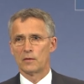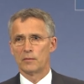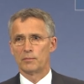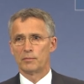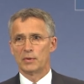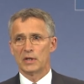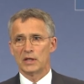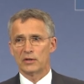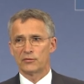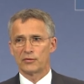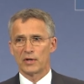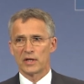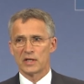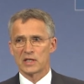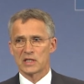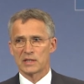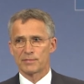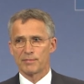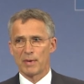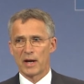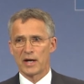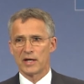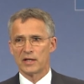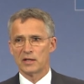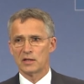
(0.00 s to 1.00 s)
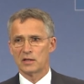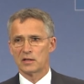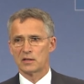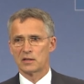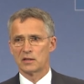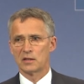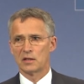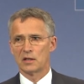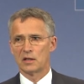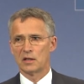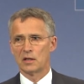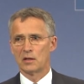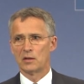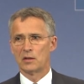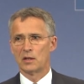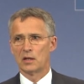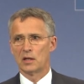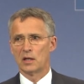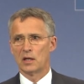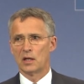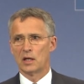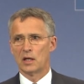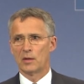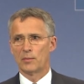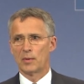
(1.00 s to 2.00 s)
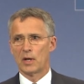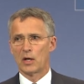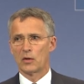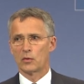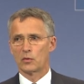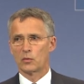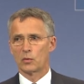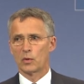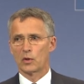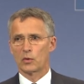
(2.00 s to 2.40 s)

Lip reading: be transparent about